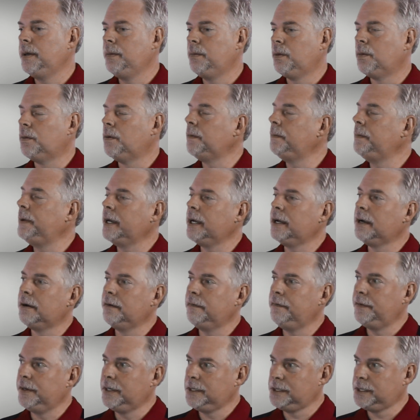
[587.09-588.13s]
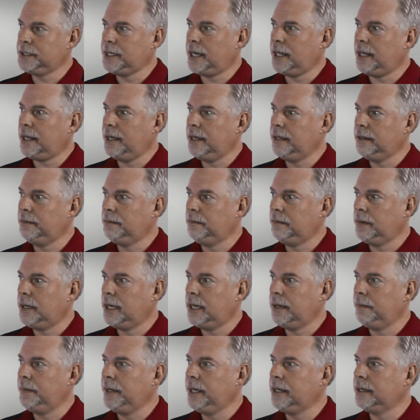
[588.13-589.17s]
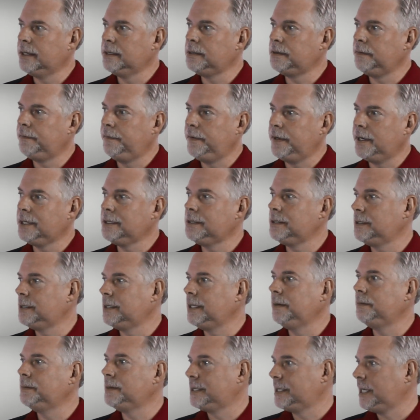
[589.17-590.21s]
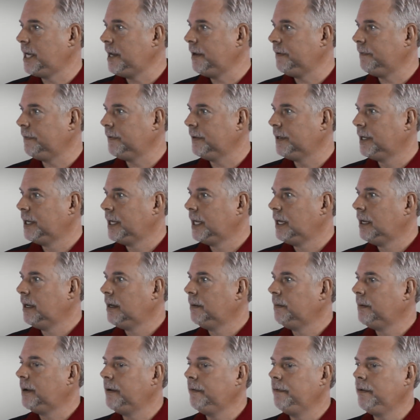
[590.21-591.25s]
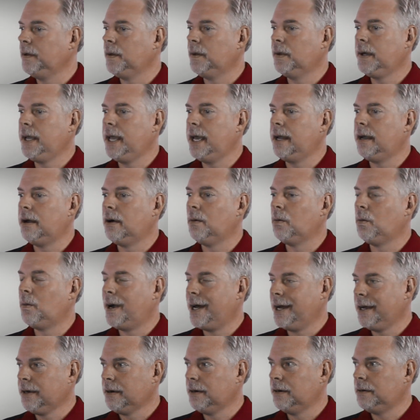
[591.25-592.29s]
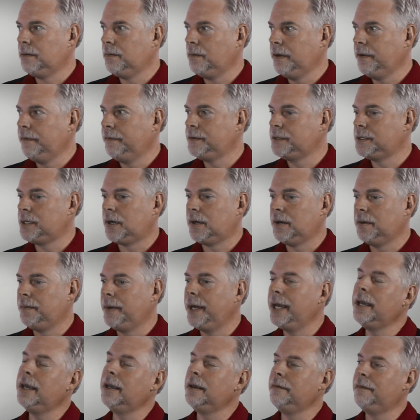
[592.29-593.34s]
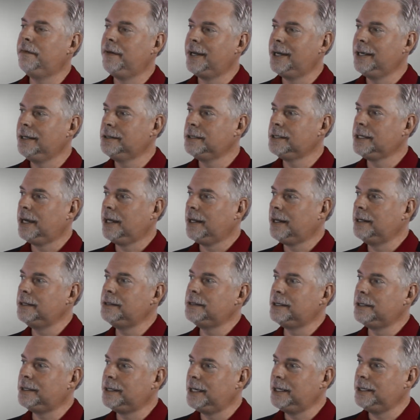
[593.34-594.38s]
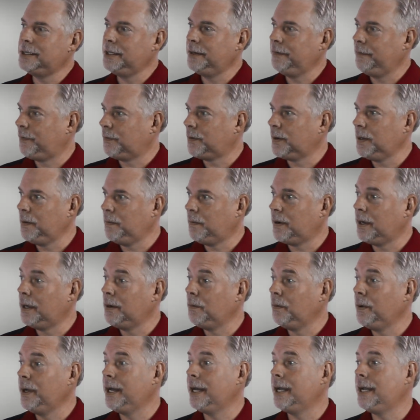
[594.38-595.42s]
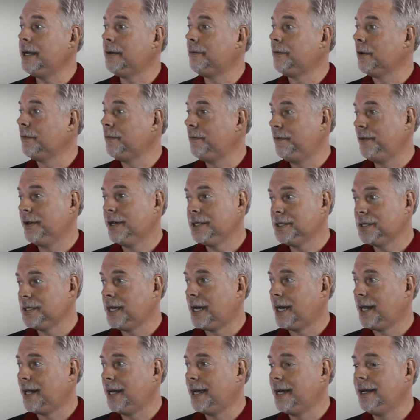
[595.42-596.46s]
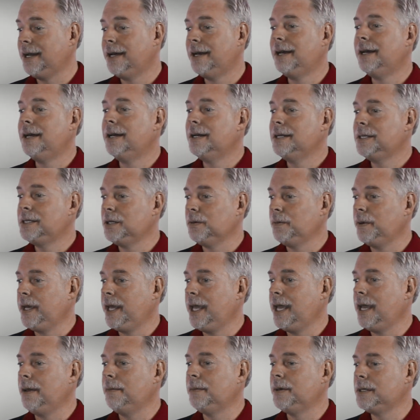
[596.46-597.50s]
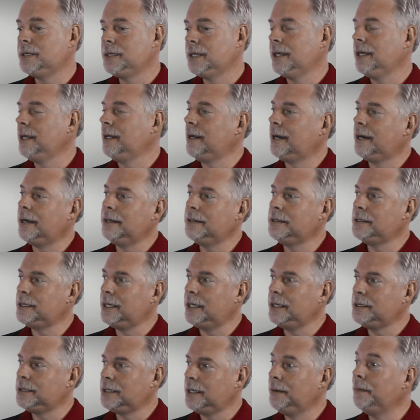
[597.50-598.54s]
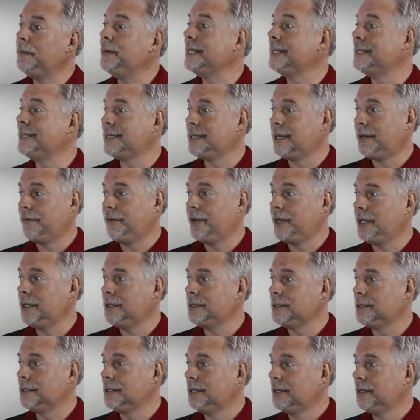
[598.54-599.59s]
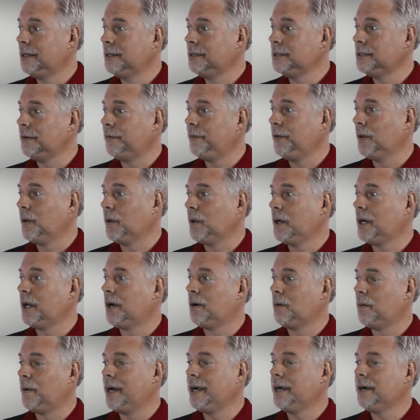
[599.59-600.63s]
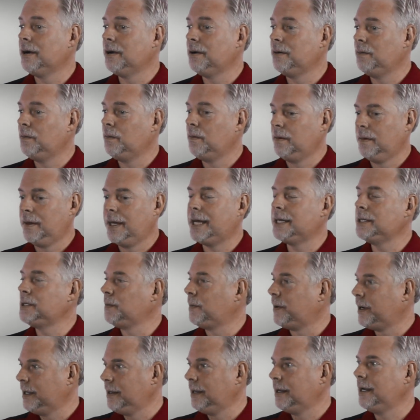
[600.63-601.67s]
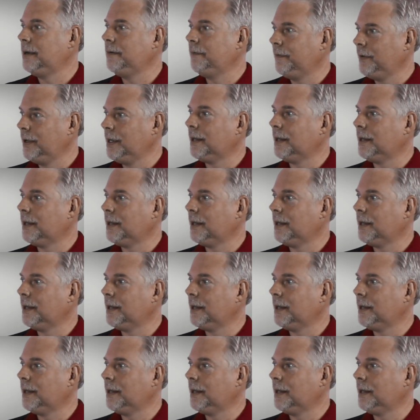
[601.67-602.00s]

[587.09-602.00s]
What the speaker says: people will pick our fixed skylight because fixed seems safe. But if you look at our record, we've started making venting skylights in 1941. We didn't have our fixed skylight till we came into the United States in the mid-70s. So if you look at our record, that's why the name